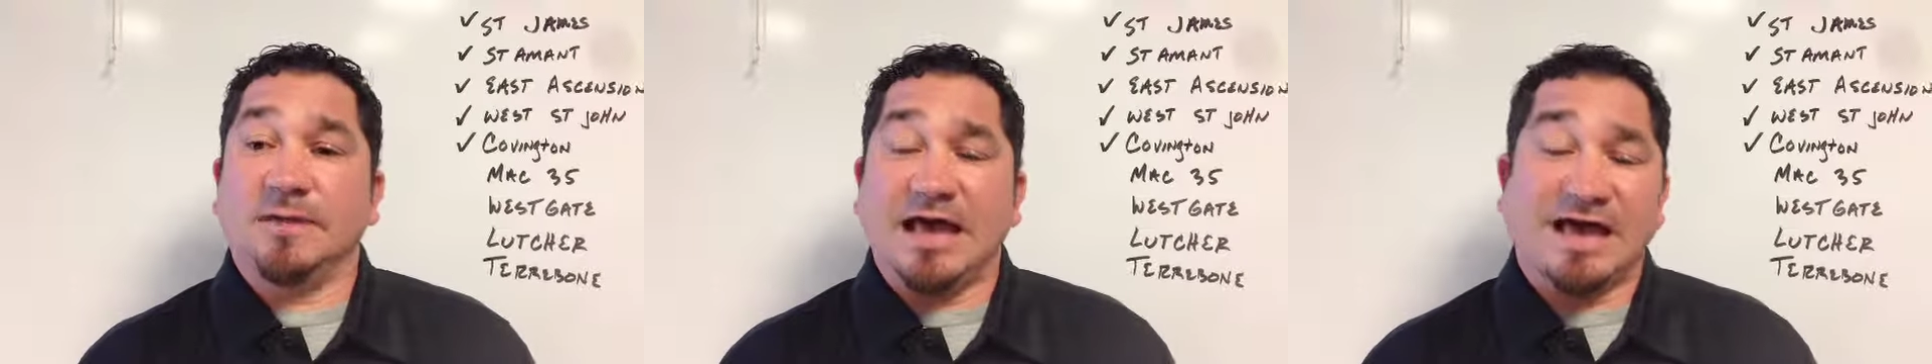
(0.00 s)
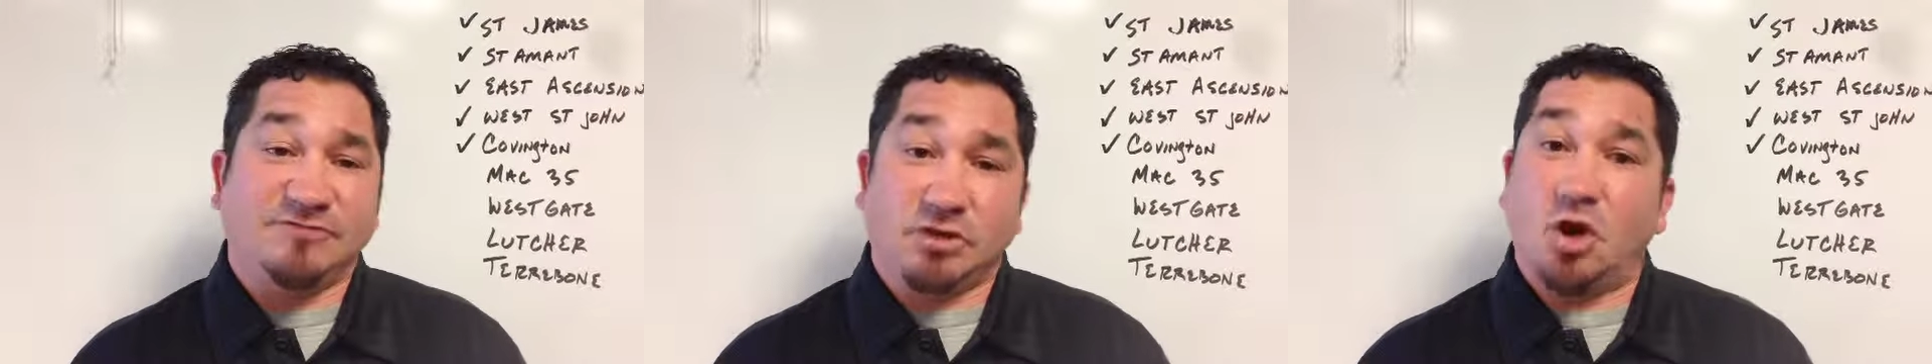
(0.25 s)

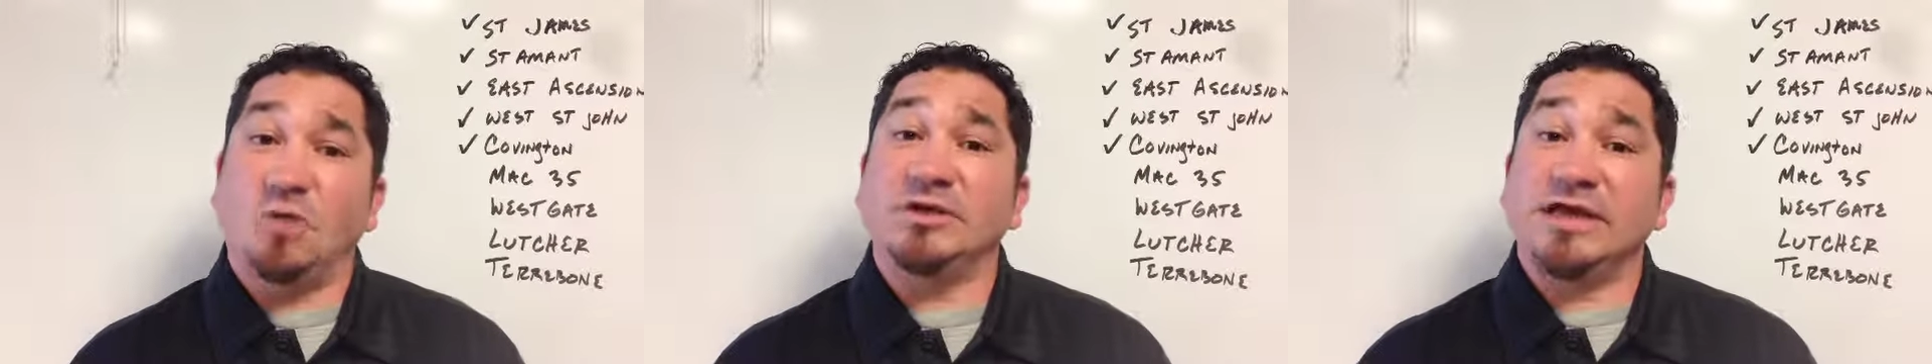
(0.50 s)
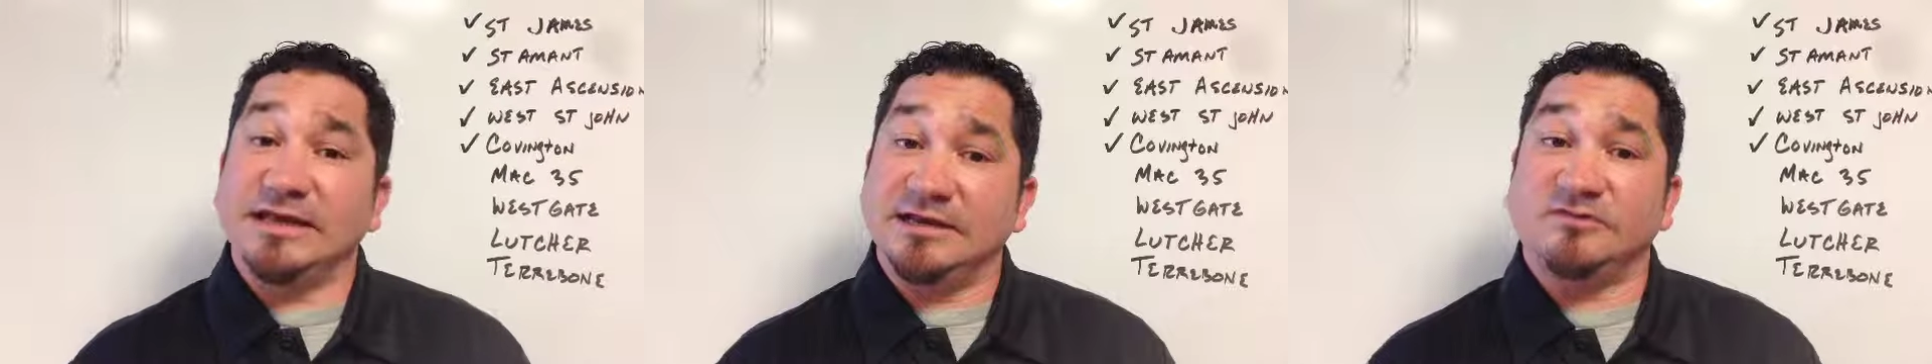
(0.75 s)
have a
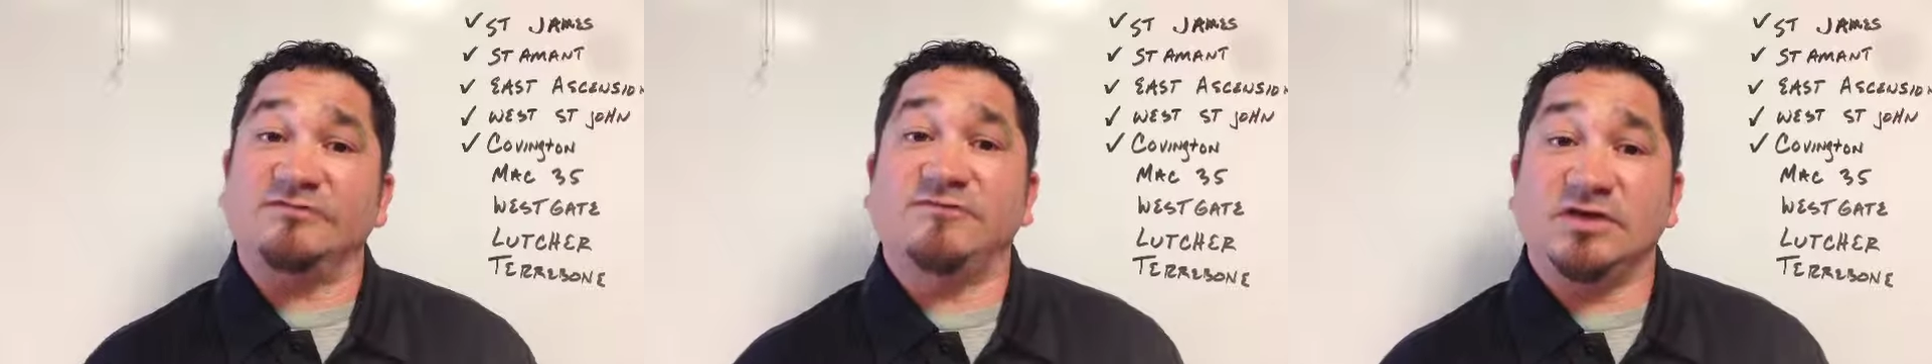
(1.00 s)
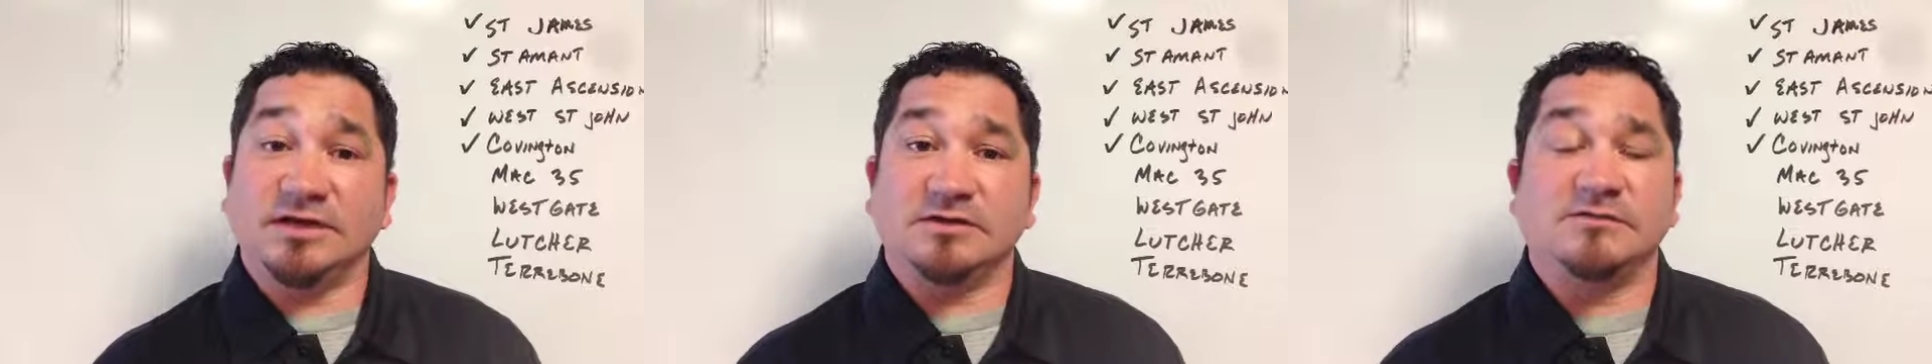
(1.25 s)
culminating
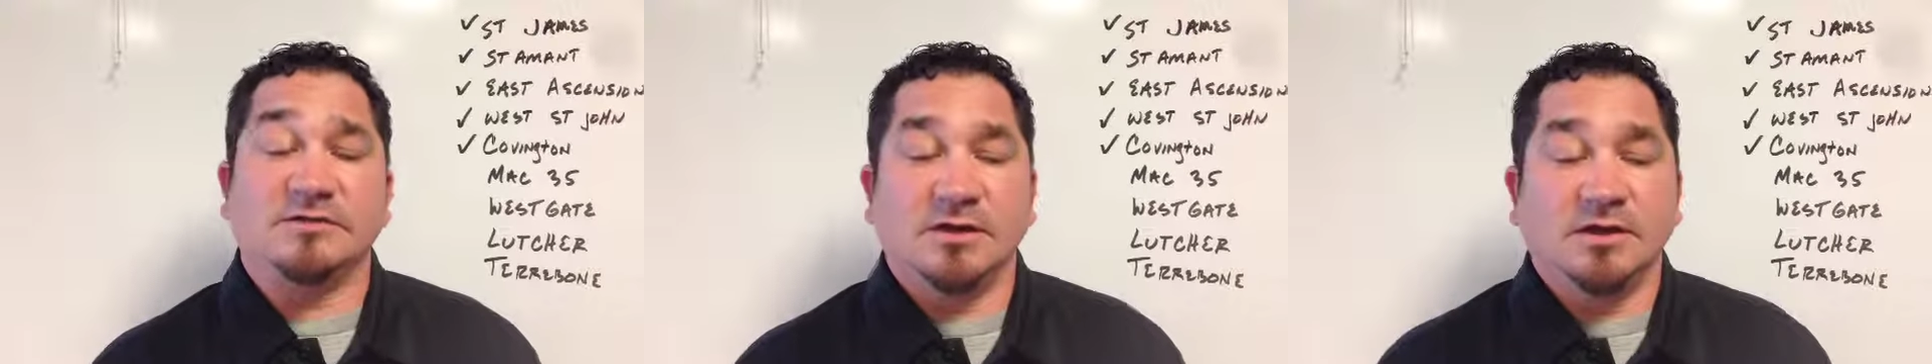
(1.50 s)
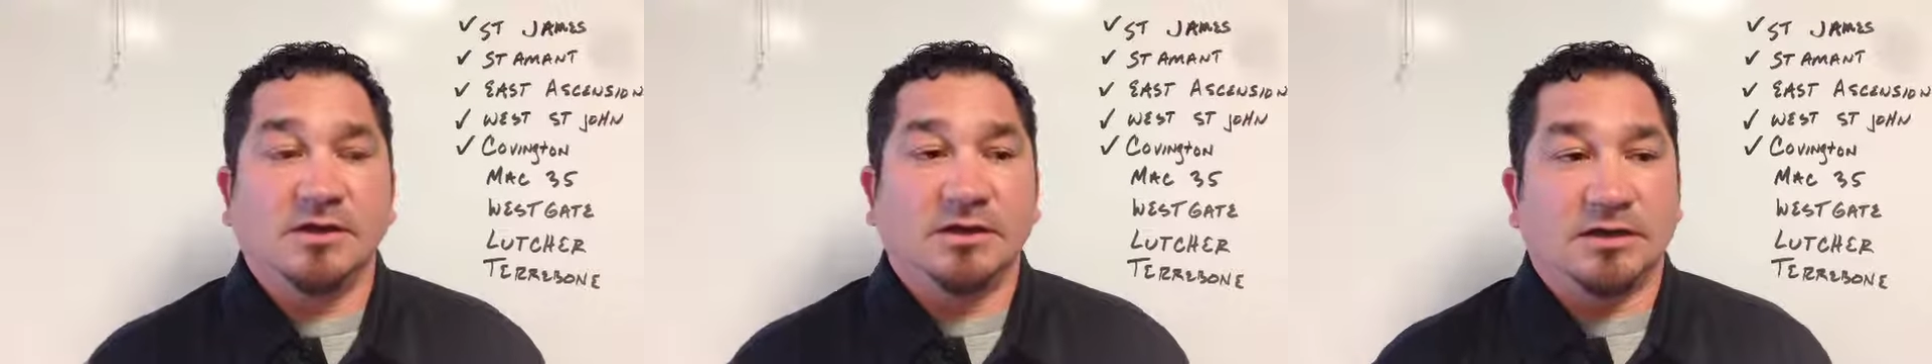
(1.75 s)
event
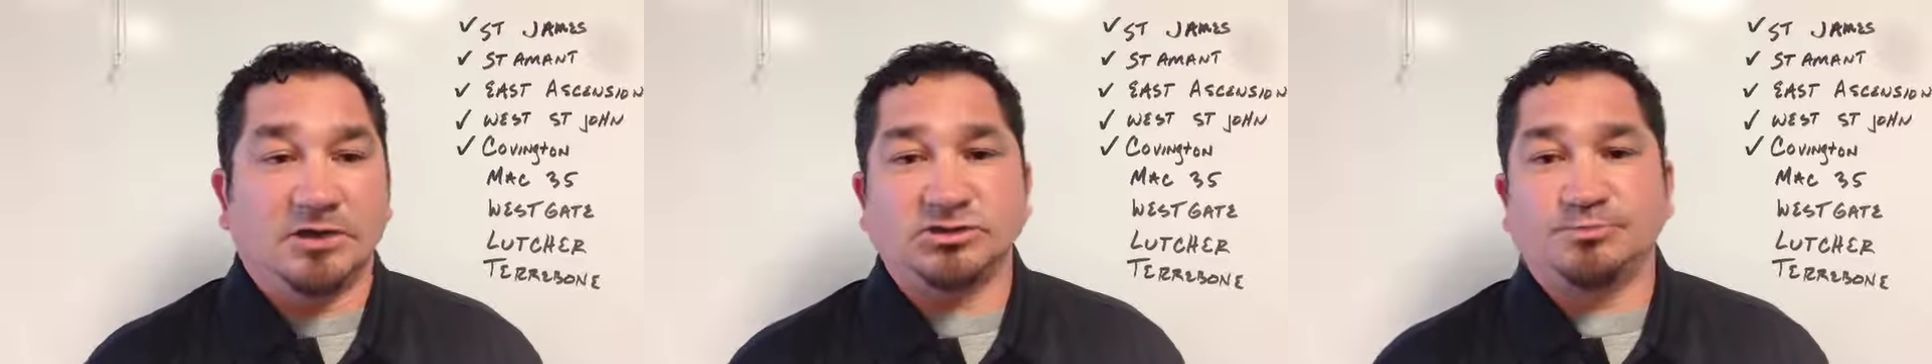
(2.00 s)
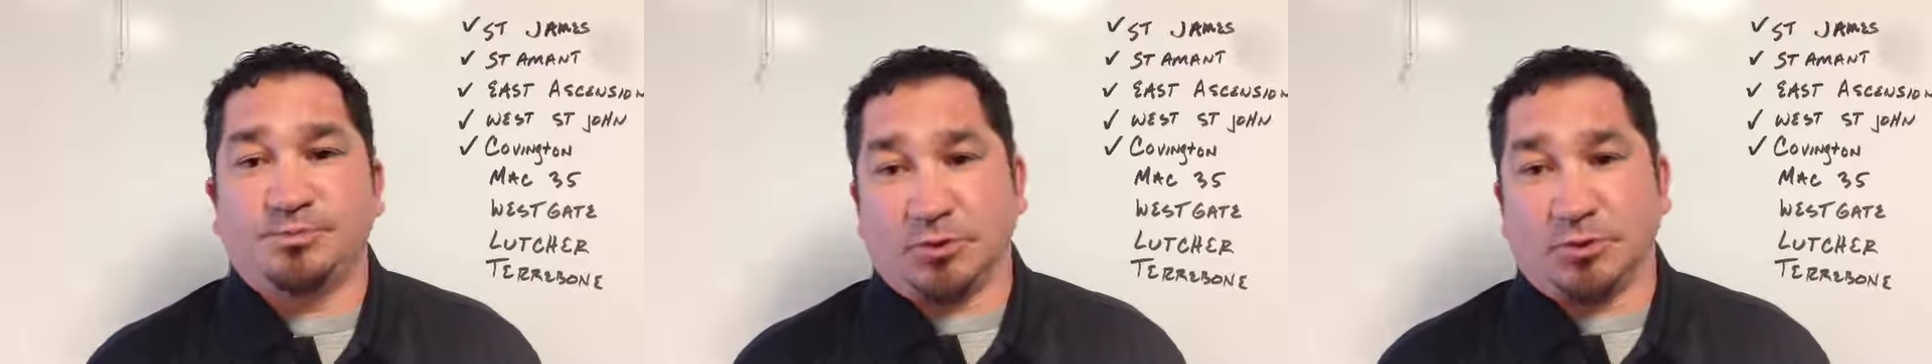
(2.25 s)
uh,